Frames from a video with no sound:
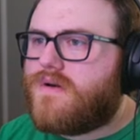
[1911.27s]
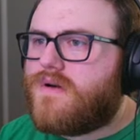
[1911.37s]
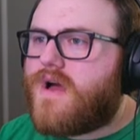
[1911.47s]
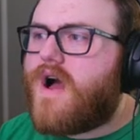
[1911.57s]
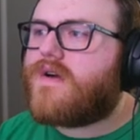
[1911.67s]

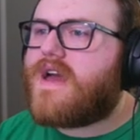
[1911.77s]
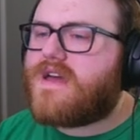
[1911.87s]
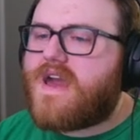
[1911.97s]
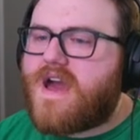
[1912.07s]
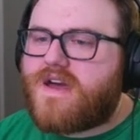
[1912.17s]
Okay,
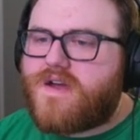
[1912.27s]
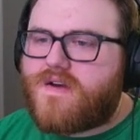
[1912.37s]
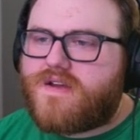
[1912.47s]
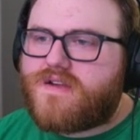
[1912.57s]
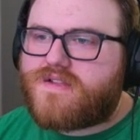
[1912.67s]
yeah, here it
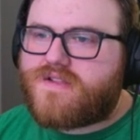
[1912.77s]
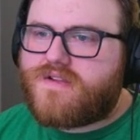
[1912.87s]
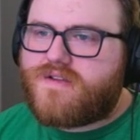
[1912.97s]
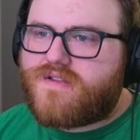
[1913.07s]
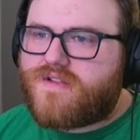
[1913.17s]
is.
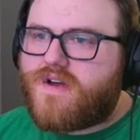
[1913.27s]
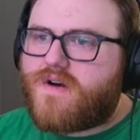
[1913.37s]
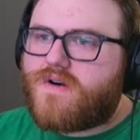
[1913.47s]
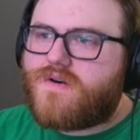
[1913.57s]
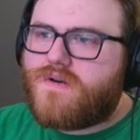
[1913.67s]

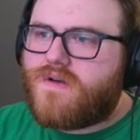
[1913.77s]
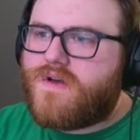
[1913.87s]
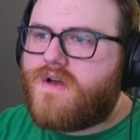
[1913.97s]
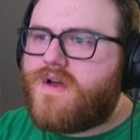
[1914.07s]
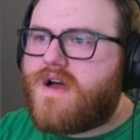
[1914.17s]
So
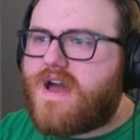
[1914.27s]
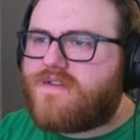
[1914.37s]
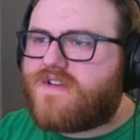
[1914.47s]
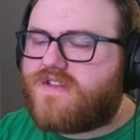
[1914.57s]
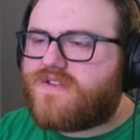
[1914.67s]
I have
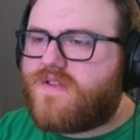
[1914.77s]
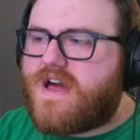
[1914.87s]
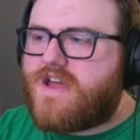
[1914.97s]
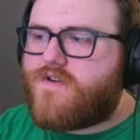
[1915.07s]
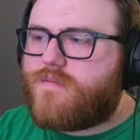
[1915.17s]
to get the
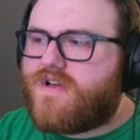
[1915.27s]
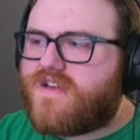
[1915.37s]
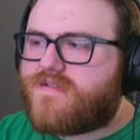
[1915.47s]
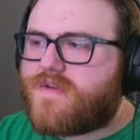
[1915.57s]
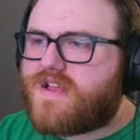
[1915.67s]
light
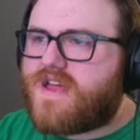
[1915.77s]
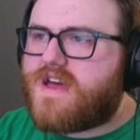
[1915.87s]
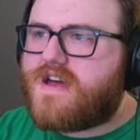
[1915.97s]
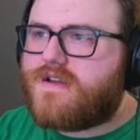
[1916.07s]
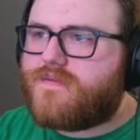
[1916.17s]
replacement
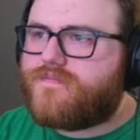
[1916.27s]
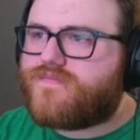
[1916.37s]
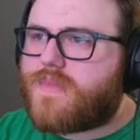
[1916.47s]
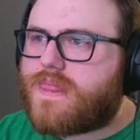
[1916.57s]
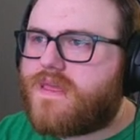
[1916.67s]
kit,
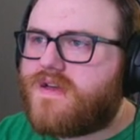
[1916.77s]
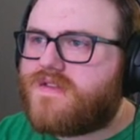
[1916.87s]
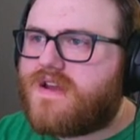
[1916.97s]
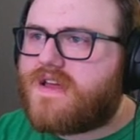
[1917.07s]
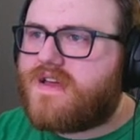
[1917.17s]
and then
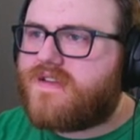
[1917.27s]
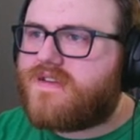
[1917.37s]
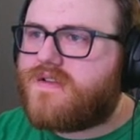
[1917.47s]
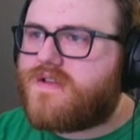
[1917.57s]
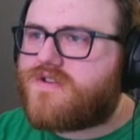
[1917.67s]
I can get the
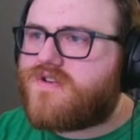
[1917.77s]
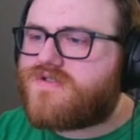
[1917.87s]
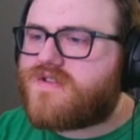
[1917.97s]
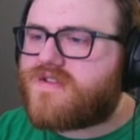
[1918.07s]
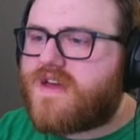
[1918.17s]

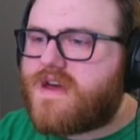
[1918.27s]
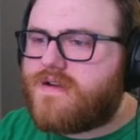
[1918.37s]
electrician's kit.